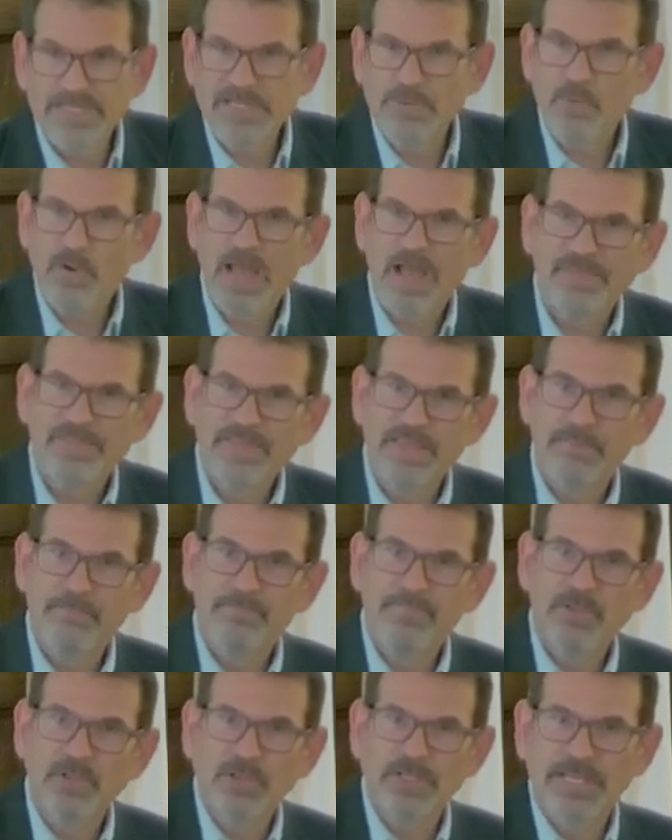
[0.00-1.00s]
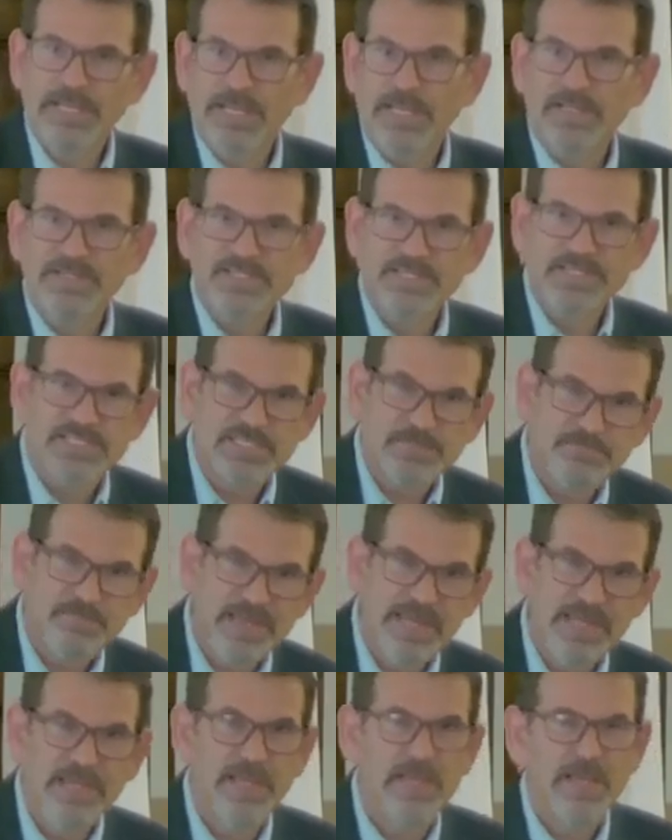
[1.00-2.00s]
who had the ability to
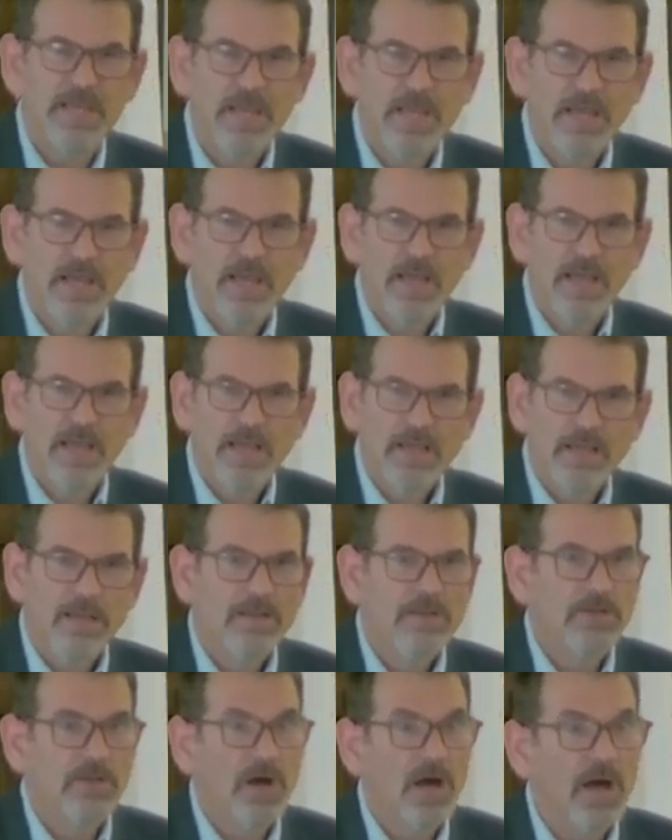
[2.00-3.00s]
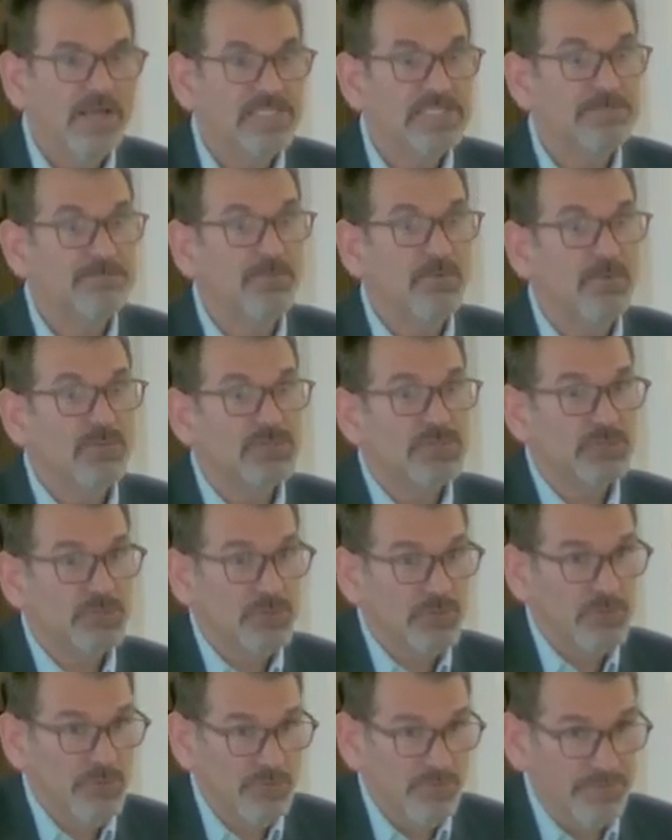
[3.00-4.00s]
speak gospel
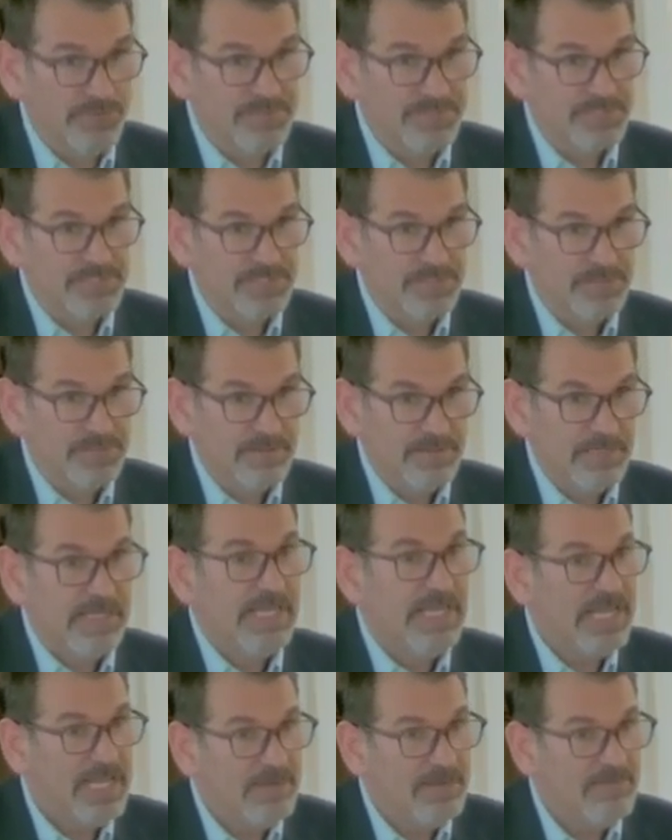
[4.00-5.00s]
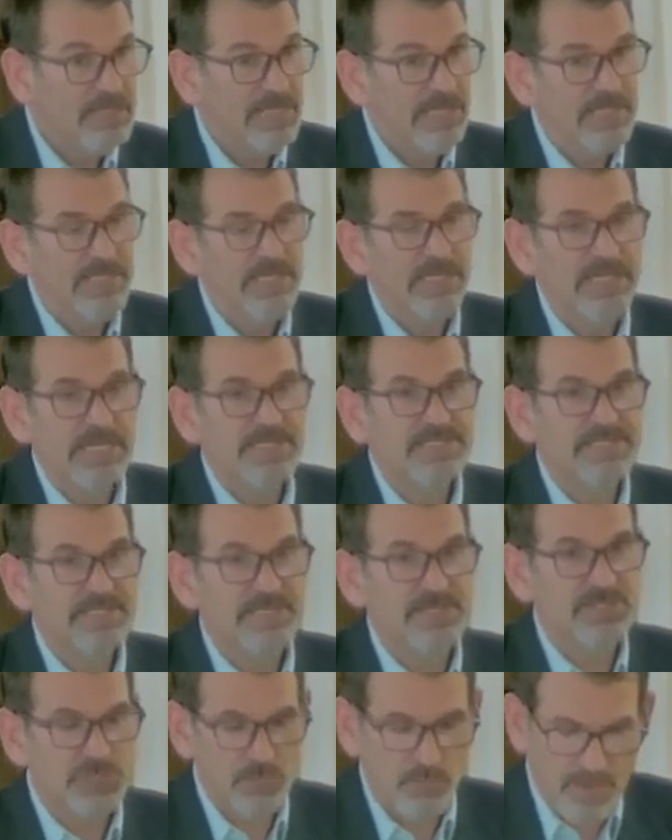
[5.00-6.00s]
truths, even in his
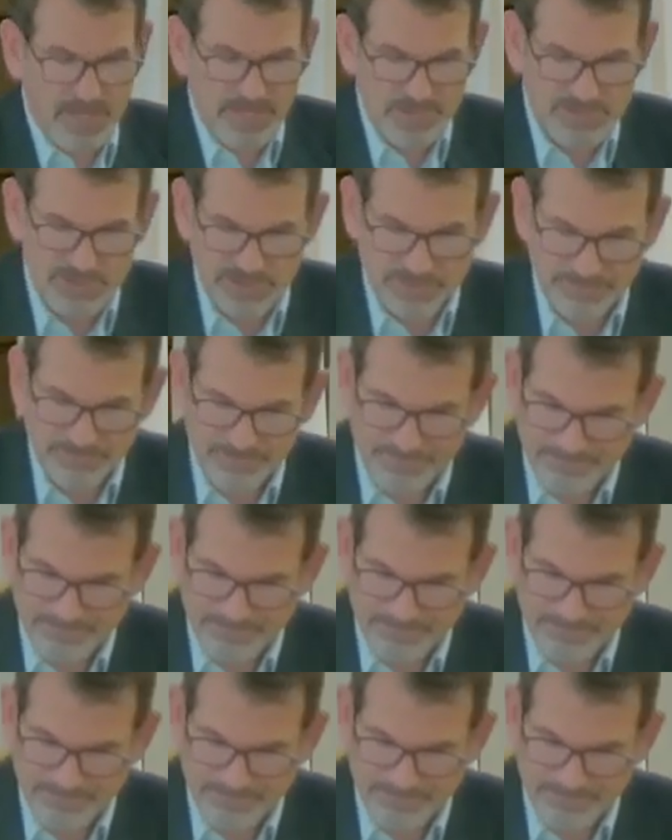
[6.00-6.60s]
situation.